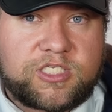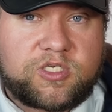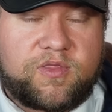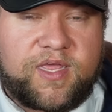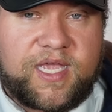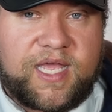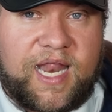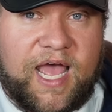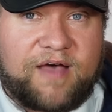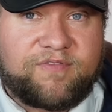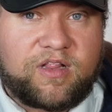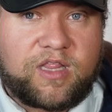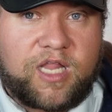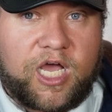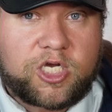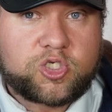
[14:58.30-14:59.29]
so they could have a
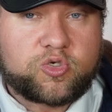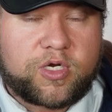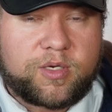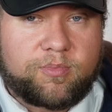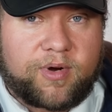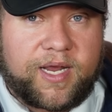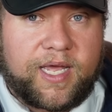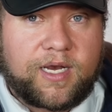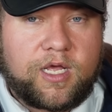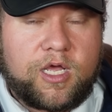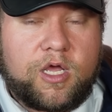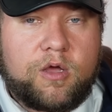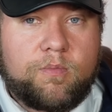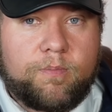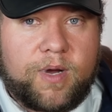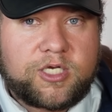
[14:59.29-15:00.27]
luxury brand,
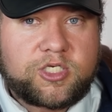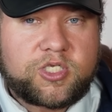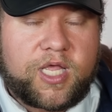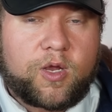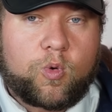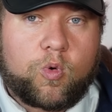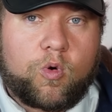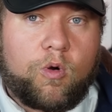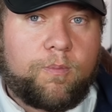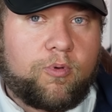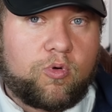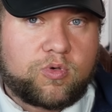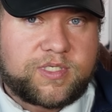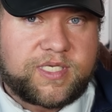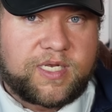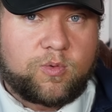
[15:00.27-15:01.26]
much like
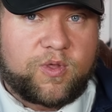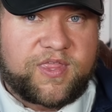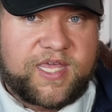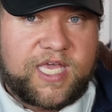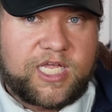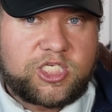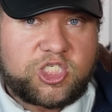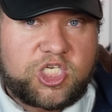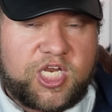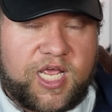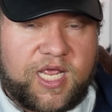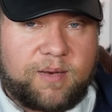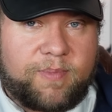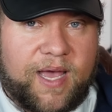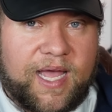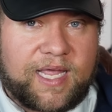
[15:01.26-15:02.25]
Whirlpool did with
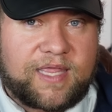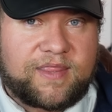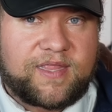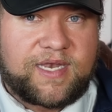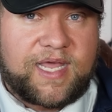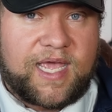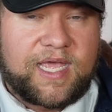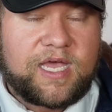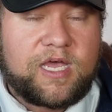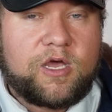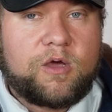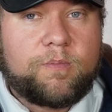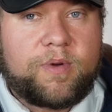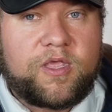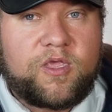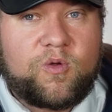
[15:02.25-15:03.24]
KitchenAid back in the day.
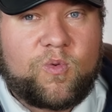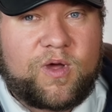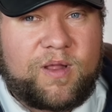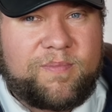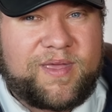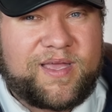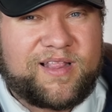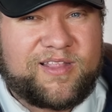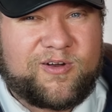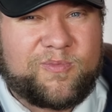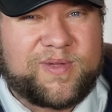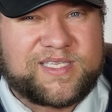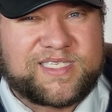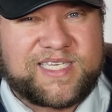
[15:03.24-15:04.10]
But you want to be a little bit